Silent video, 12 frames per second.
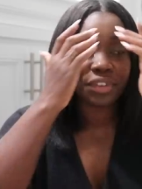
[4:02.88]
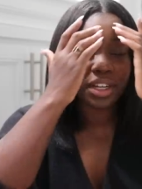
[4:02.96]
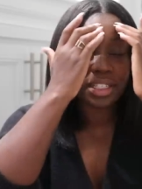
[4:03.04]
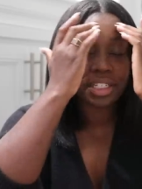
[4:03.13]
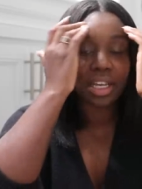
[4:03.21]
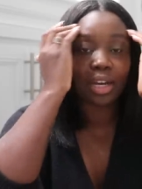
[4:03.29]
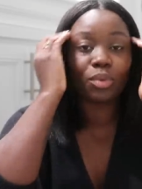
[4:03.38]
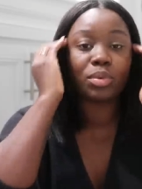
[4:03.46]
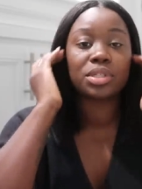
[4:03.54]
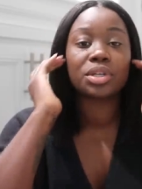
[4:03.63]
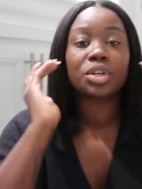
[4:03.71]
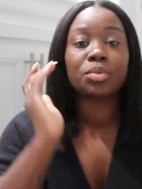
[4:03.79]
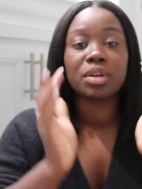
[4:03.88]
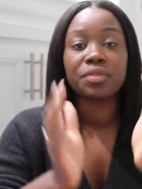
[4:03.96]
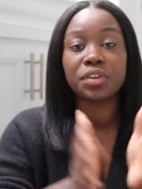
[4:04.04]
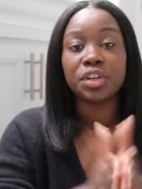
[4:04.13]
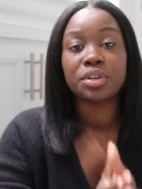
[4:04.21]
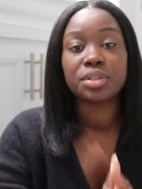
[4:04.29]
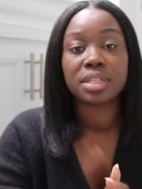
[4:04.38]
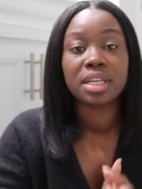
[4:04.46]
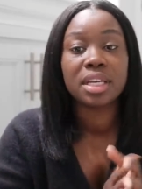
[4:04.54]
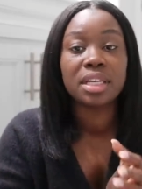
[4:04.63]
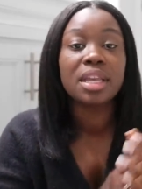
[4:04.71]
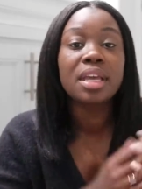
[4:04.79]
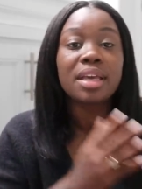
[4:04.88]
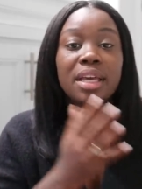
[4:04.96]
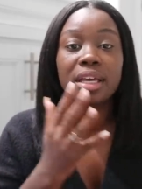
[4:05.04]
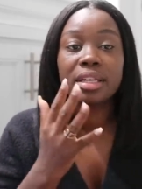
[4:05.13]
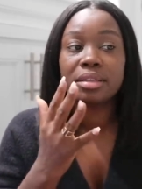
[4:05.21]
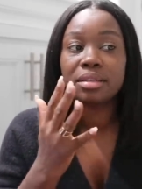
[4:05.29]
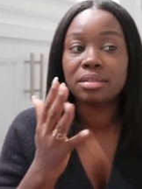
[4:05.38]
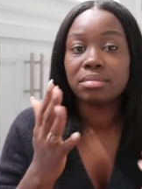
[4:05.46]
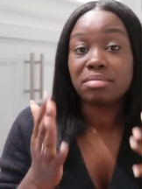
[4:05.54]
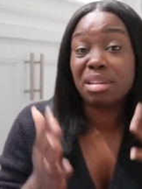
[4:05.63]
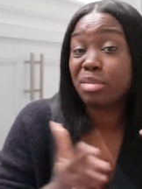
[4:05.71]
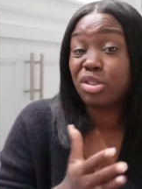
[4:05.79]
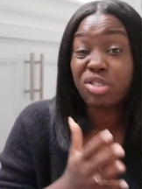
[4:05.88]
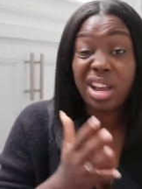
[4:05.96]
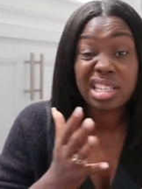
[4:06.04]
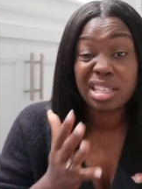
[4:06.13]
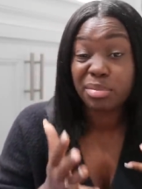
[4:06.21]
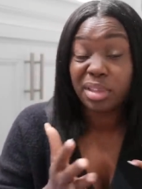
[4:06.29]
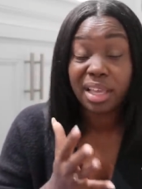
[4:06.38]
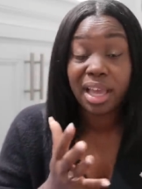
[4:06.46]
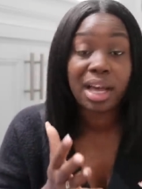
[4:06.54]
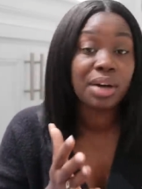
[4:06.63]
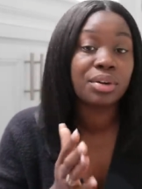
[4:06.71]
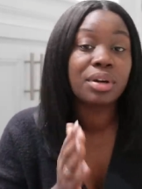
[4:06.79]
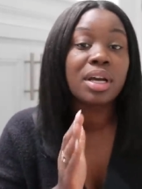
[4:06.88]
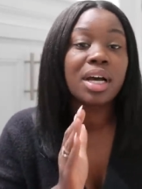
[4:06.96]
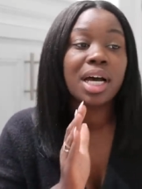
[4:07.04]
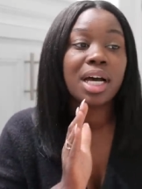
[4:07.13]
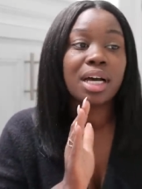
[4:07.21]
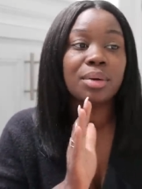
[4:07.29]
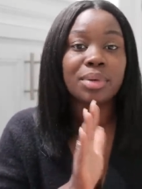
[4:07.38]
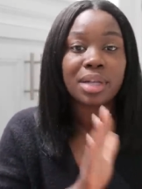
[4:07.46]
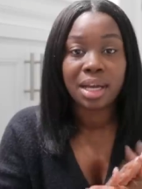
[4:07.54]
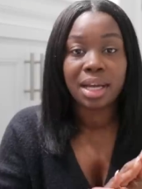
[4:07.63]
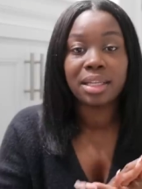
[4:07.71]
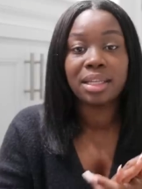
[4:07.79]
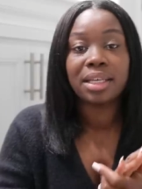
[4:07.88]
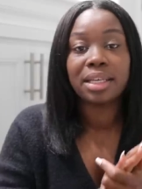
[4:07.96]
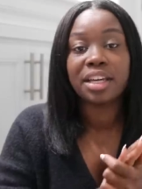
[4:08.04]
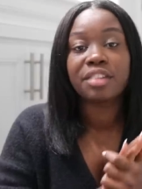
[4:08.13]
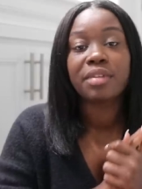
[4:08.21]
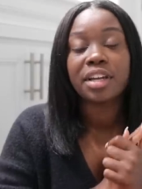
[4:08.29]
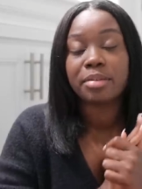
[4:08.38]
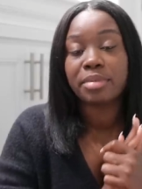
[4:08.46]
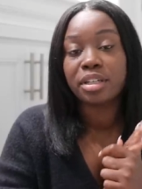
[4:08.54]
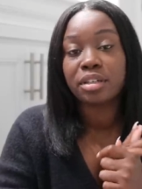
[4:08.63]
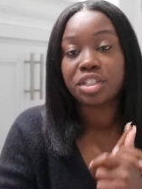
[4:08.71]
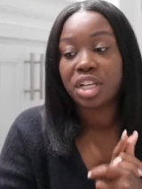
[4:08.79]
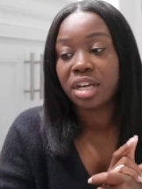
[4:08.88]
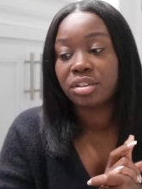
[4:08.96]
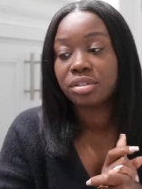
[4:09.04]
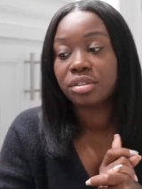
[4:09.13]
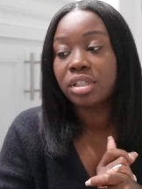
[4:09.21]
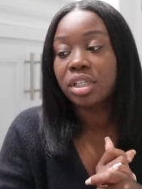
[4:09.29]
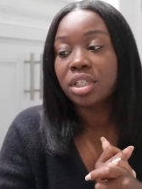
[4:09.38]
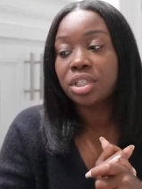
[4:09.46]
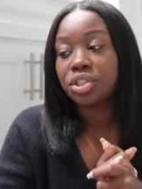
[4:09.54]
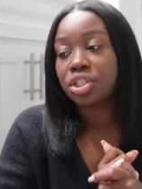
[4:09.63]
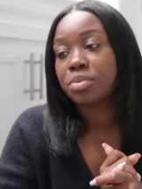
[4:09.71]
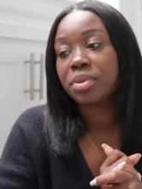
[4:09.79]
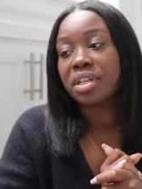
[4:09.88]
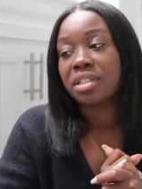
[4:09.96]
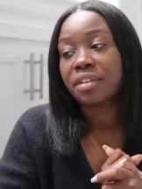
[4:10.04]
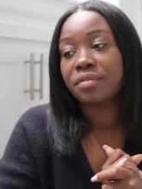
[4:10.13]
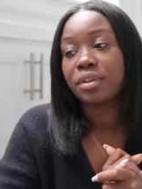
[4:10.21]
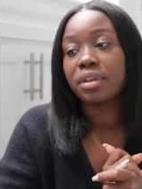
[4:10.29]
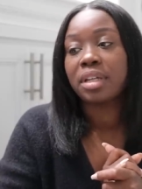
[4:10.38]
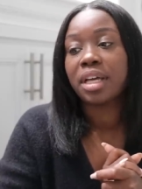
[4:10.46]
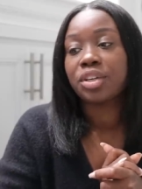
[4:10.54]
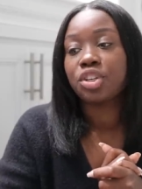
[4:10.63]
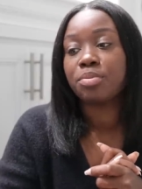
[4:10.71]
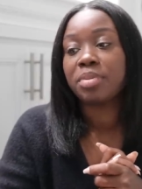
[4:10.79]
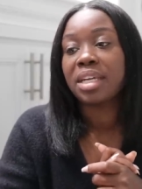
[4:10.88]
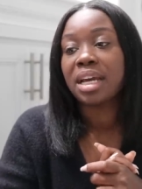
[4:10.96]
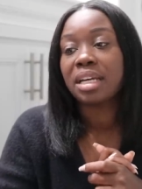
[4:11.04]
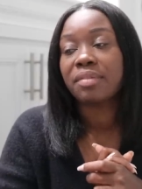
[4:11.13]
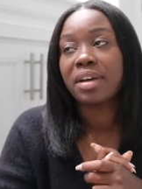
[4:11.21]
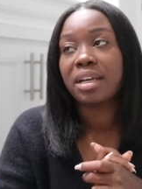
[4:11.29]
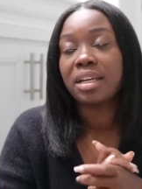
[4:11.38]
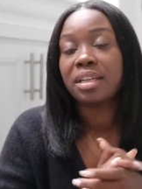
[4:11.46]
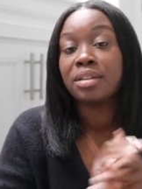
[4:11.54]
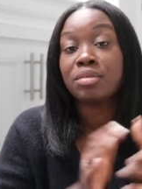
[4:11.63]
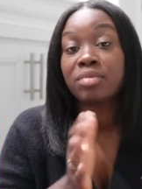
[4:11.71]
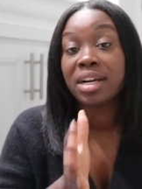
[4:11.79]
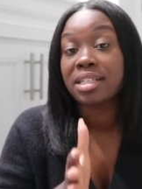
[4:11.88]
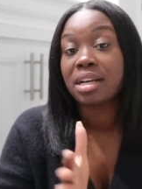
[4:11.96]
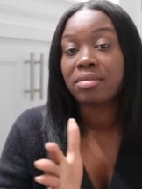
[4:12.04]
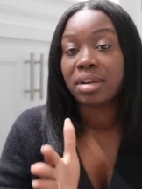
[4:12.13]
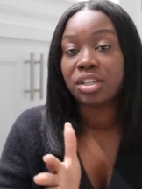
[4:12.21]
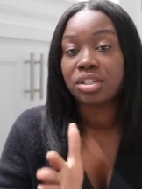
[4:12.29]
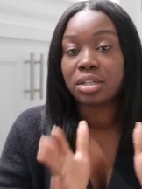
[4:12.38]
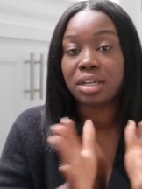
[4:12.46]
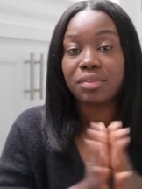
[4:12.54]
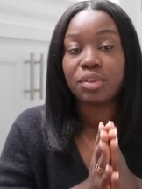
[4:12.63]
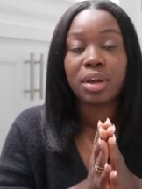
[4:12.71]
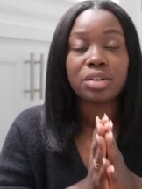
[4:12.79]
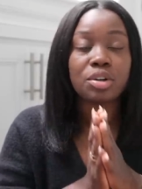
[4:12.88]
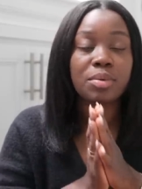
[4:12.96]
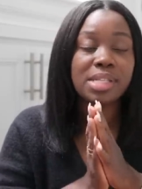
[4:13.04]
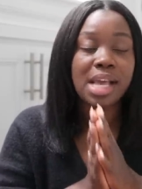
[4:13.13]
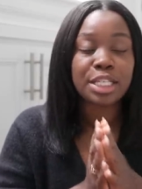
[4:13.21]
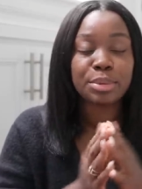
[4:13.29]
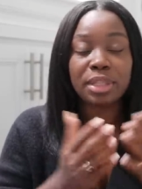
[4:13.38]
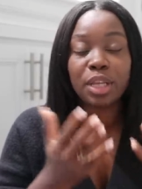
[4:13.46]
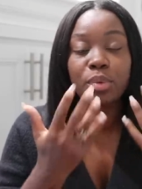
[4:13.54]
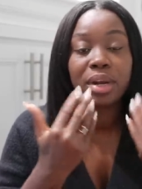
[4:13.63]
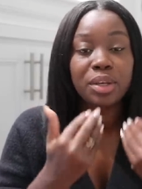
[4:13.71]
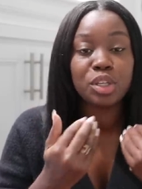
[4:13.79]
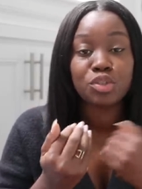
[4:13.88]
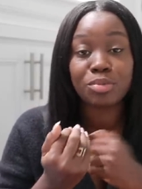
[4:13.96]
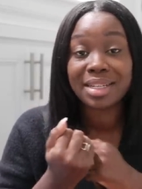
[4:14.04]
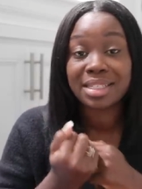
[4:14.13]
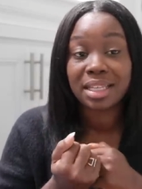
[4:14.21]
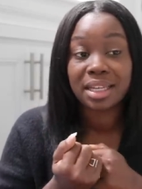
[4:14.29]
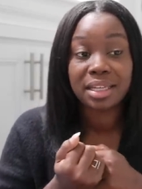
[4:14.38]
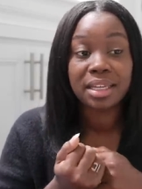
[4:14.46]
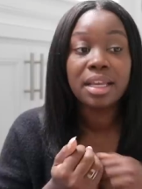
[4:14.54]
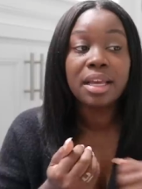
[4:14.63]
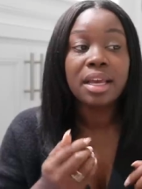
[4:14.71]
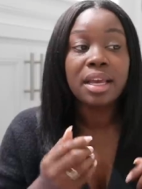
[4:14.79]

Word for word: finding out what's going to work for your skin and maybe try something out, I would highly again recommend her channel just because I feel like you'd be kind of heading in the right direction. A lot of you guys always ask me like what I use for my skin